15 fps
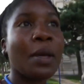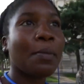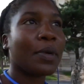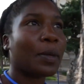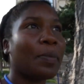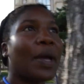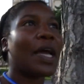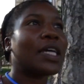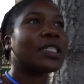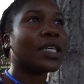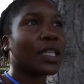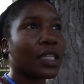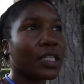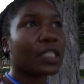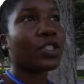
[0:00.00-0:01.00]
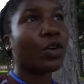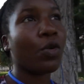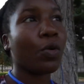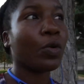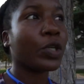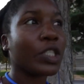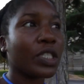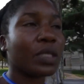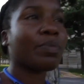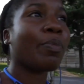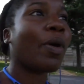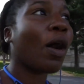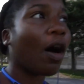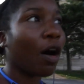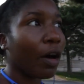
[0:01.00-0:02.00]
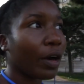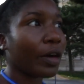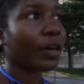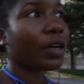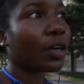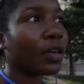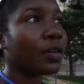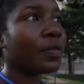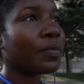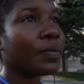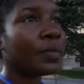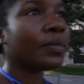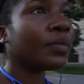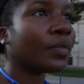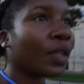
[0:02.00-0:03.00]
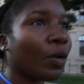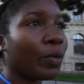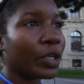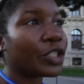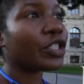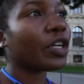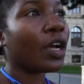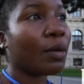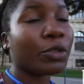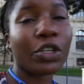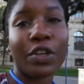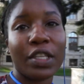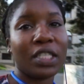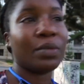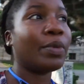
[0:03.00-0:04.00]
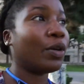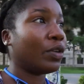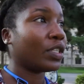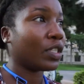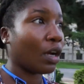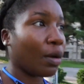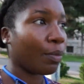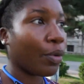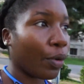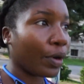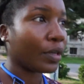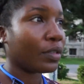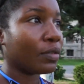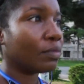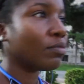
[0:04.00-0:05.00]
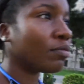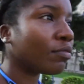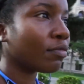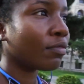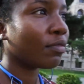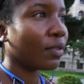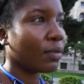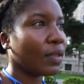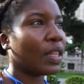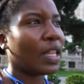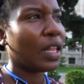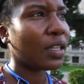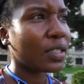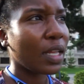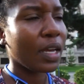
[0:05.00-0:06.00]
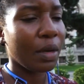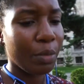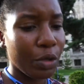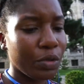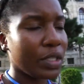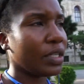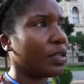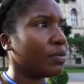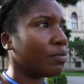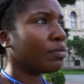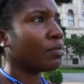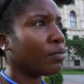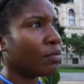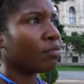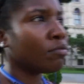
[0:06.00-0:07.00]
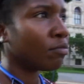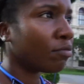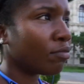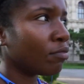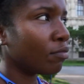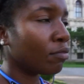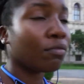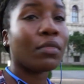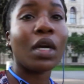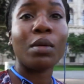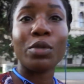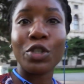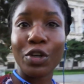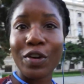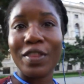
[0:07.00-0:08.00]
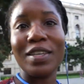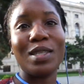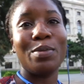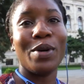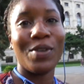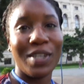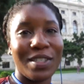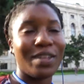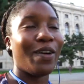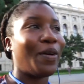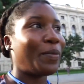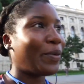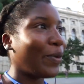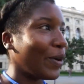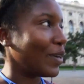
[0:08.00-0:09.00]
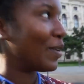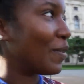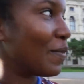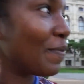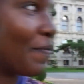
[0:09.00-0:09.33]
but I'm passing this gorgeous park, which I'm sure these buildings are important. It looks like a museum. I'm sure these buildings are important.